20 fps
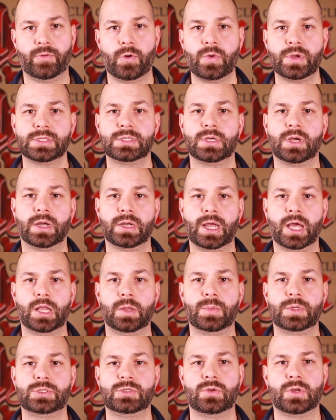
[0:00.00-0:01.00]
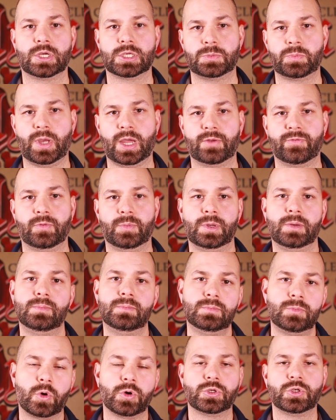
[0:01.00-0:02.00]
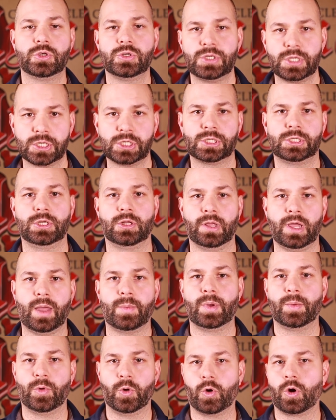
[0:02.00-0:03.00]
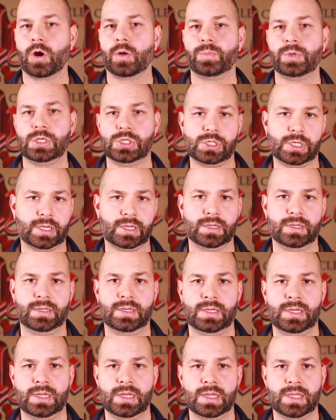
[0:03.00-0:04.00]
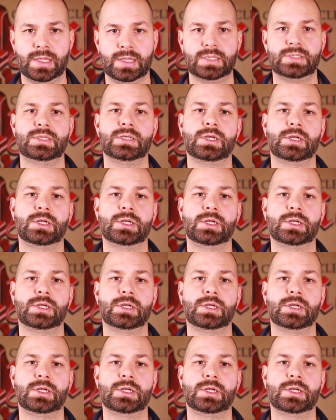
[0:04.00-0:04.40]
focusing on elements you'd expect from a more traditional MMORPG. This